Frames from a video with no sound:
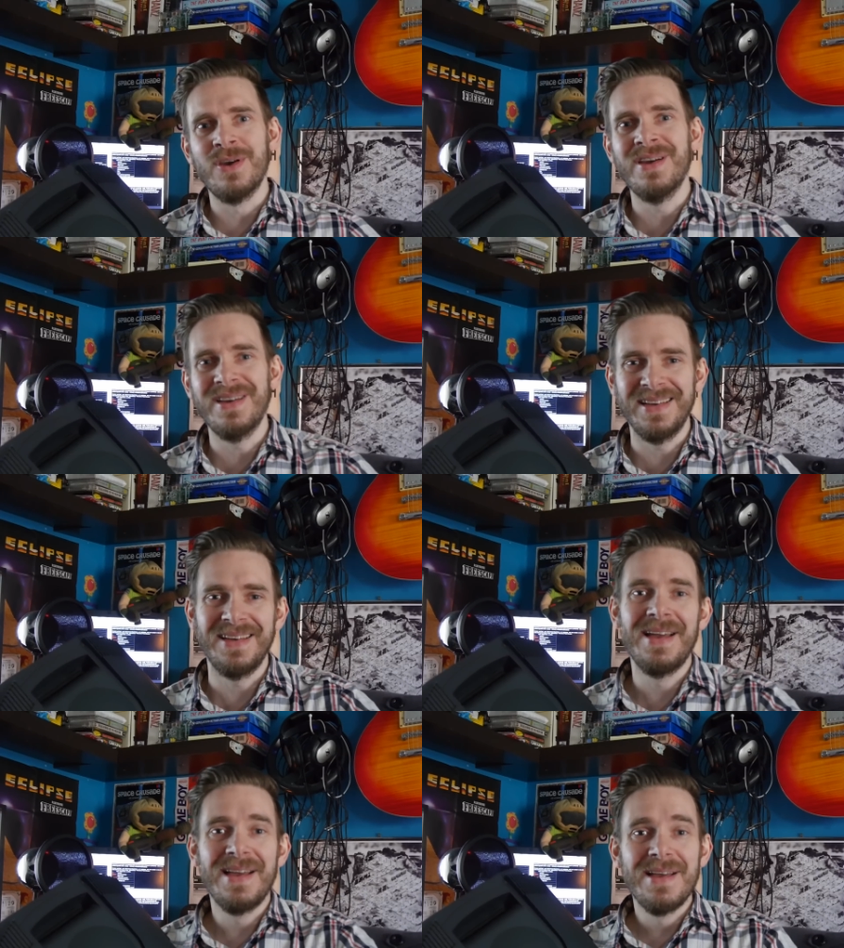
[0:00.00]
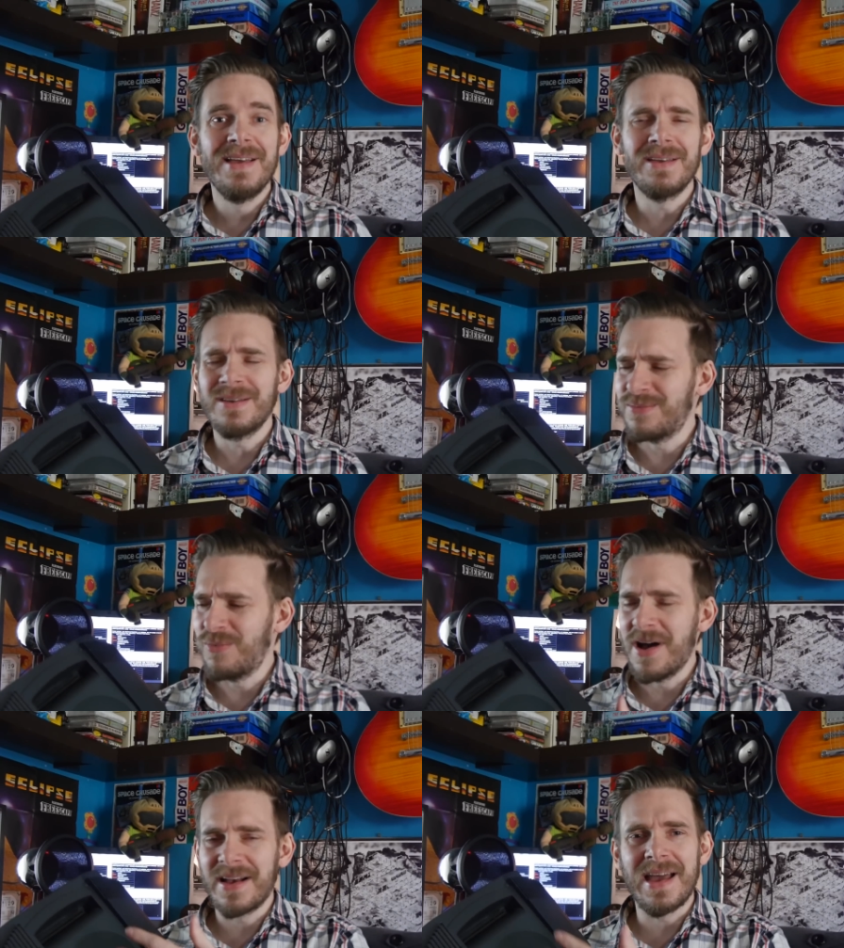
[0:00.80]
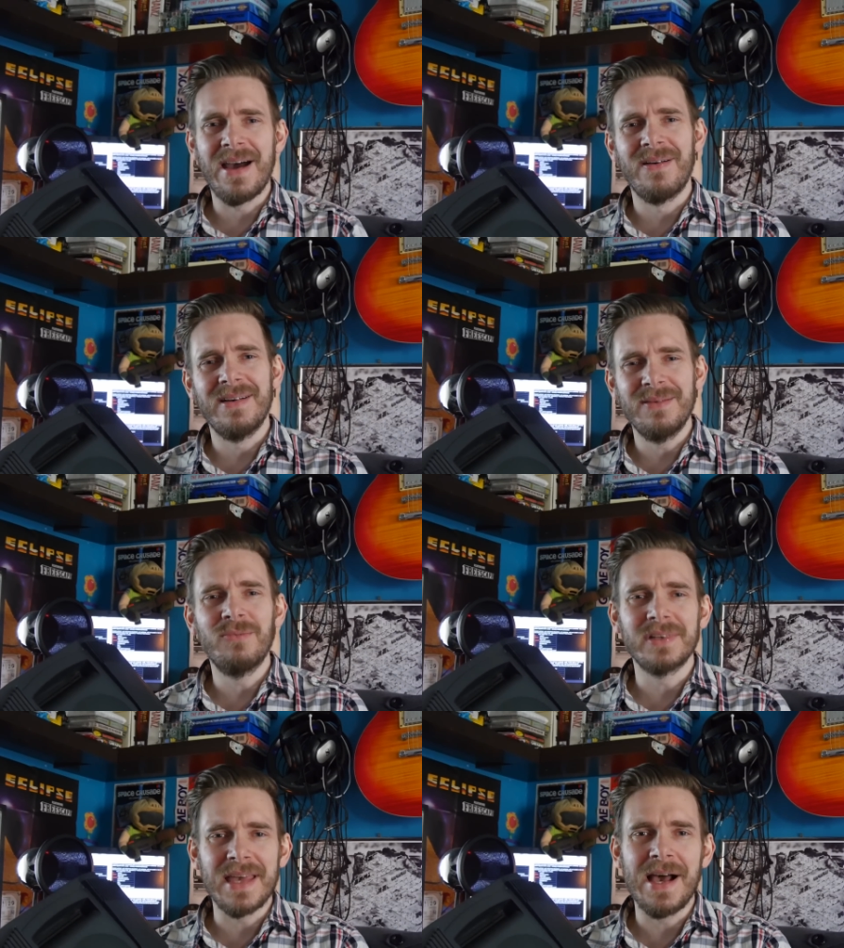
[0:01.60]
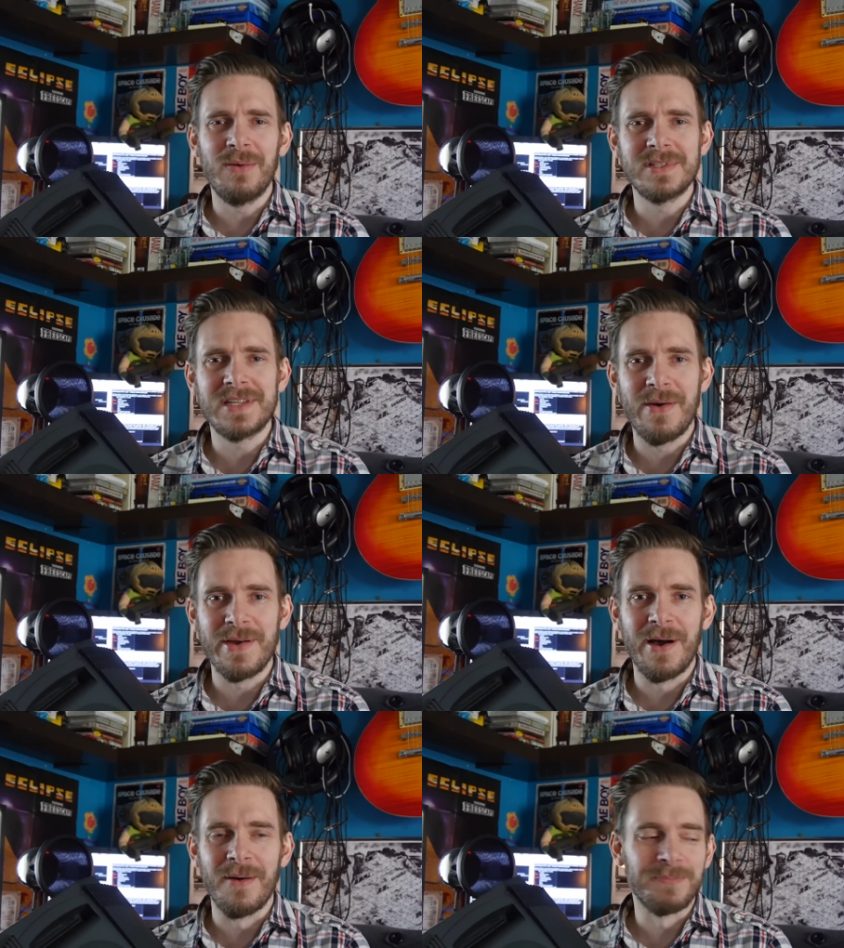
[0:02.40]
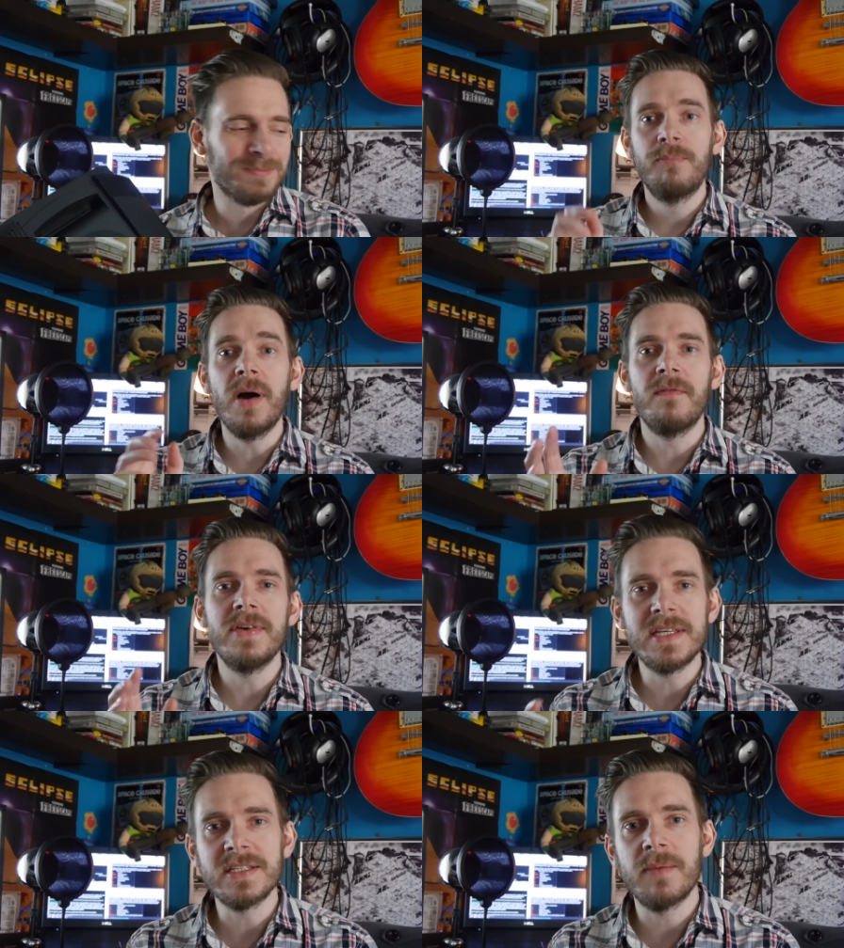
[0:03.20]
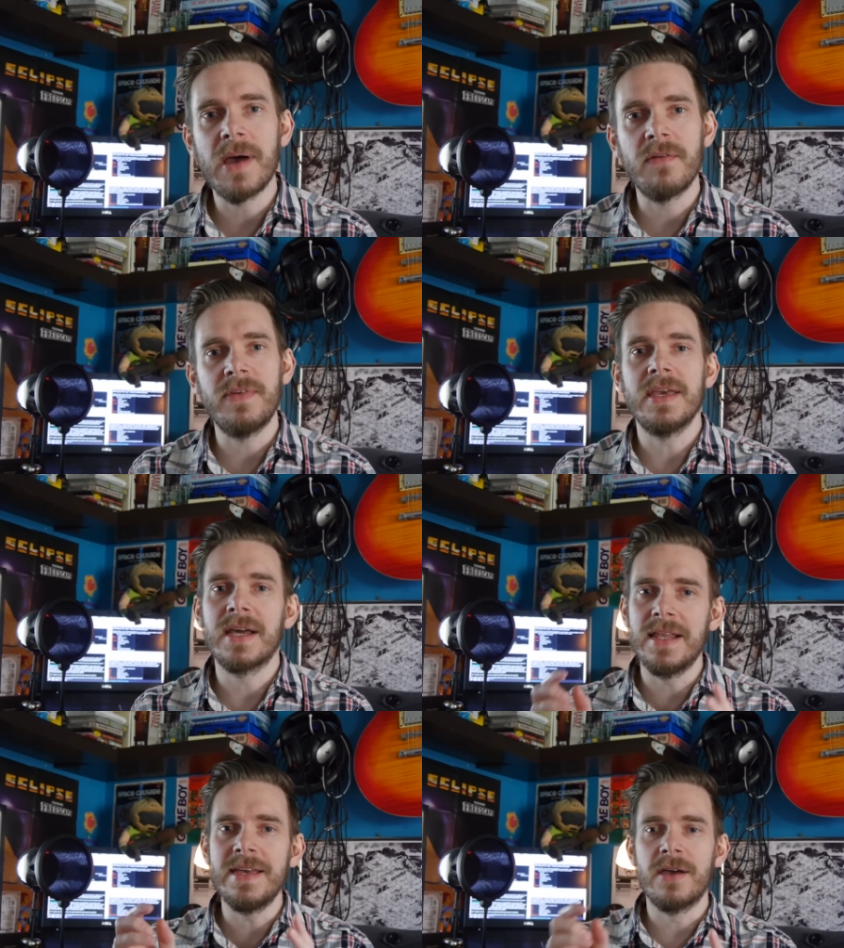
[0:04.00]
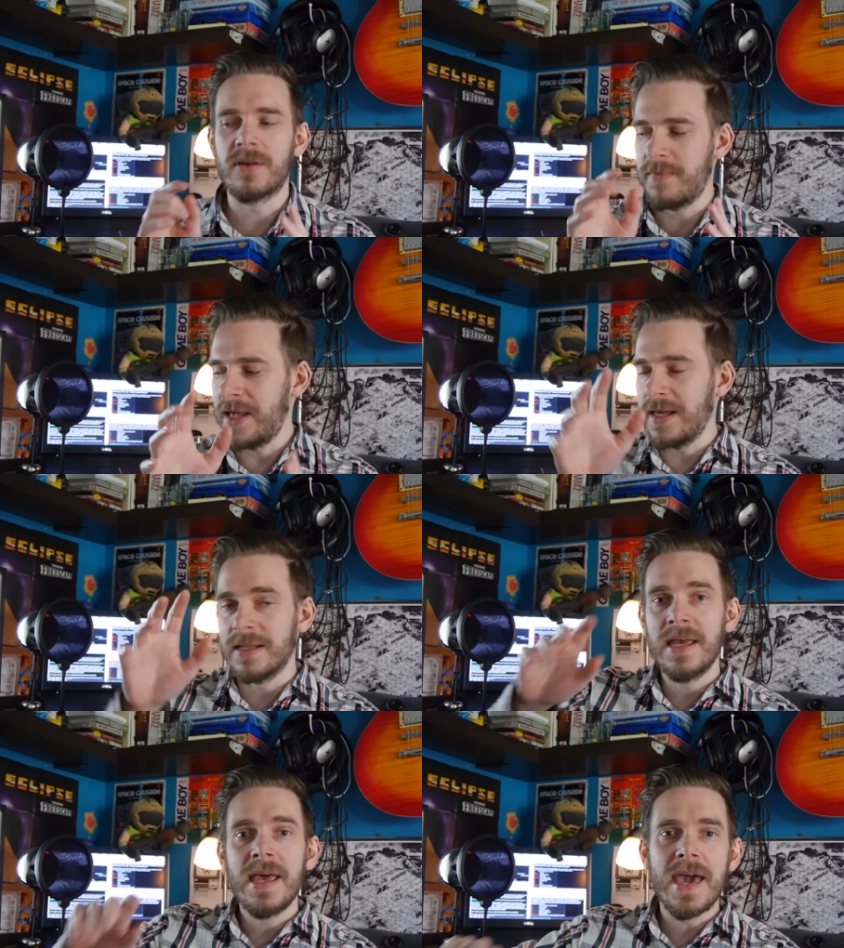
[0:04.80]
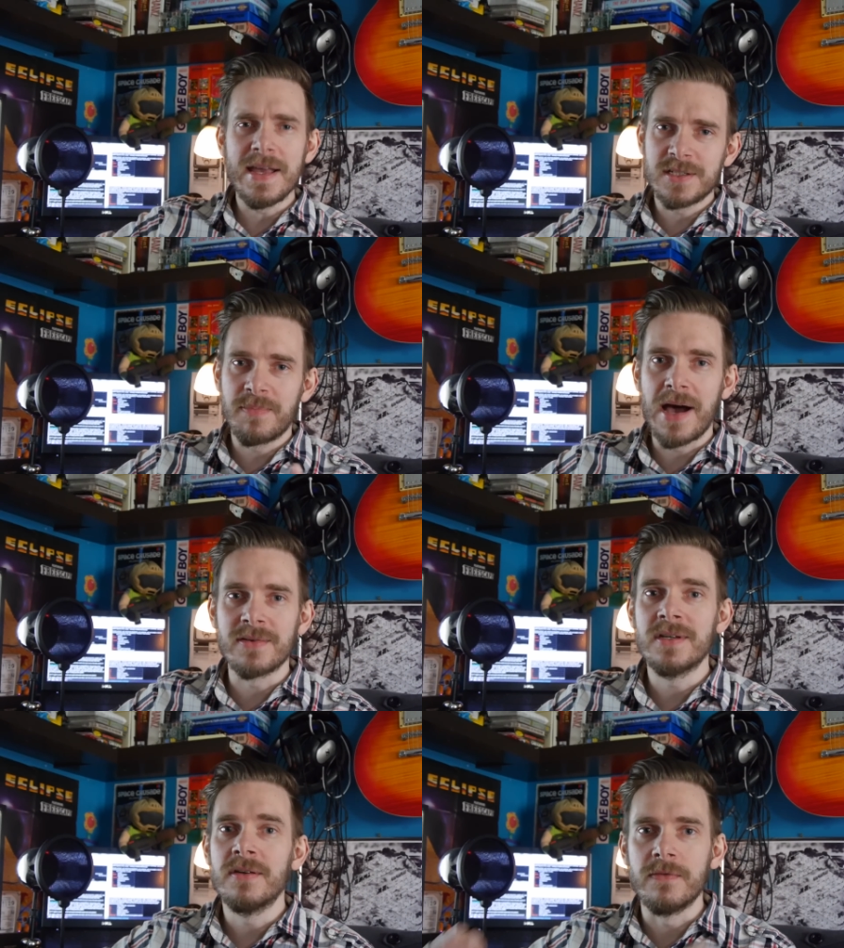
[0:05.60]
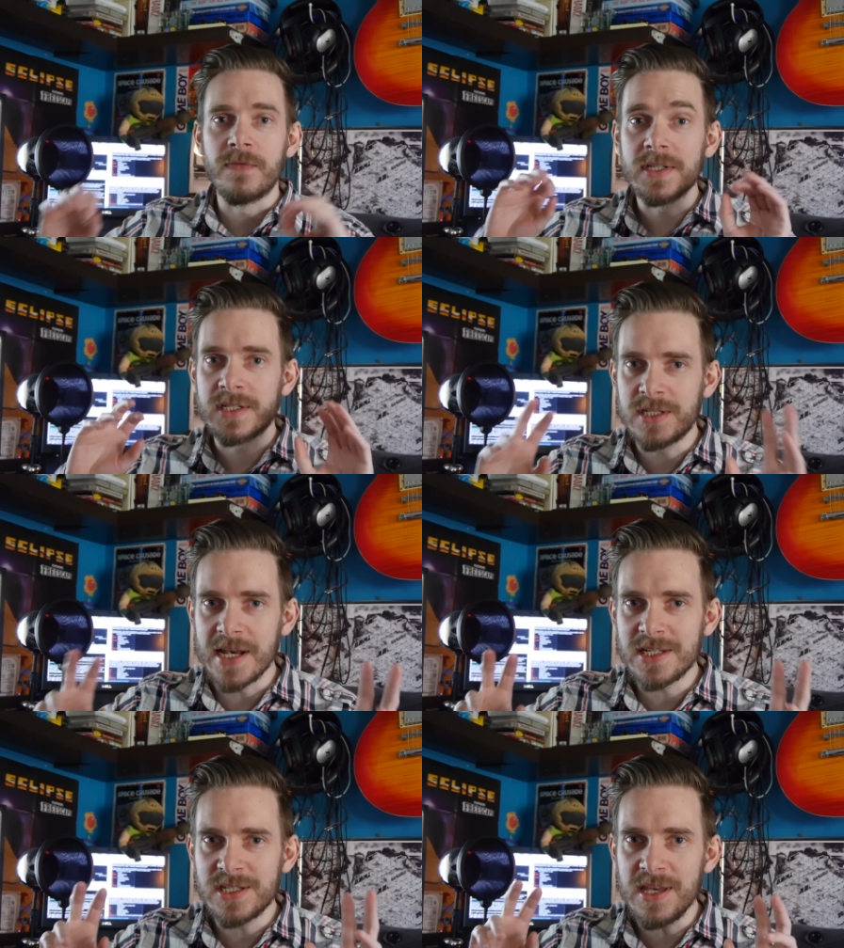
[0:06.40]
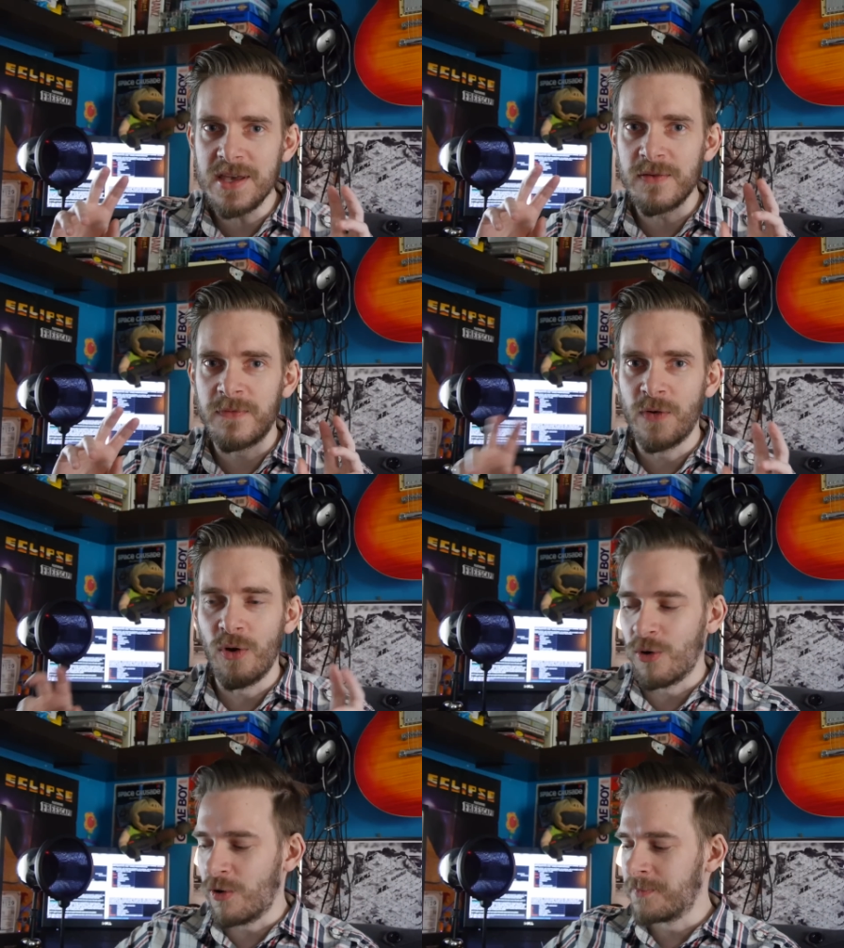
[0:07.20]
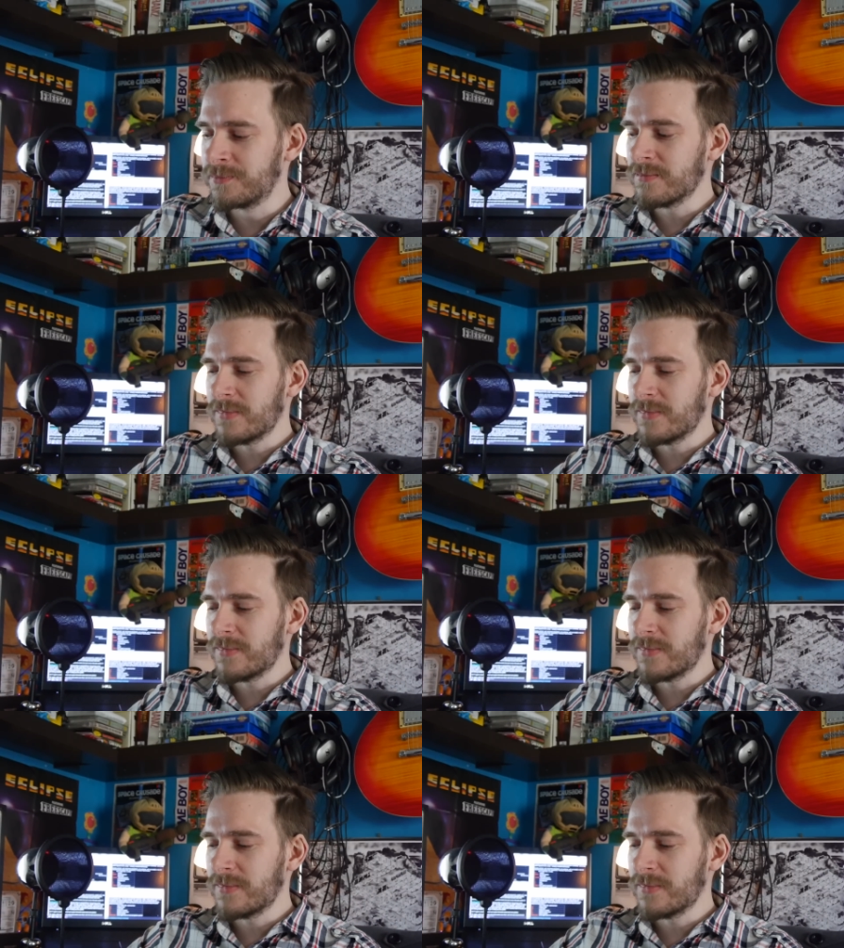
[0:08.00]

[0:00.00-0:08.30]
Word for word: who could work out what the hell was going on. But this isn't about the Coleco Chameleon, it's about the sixty-four.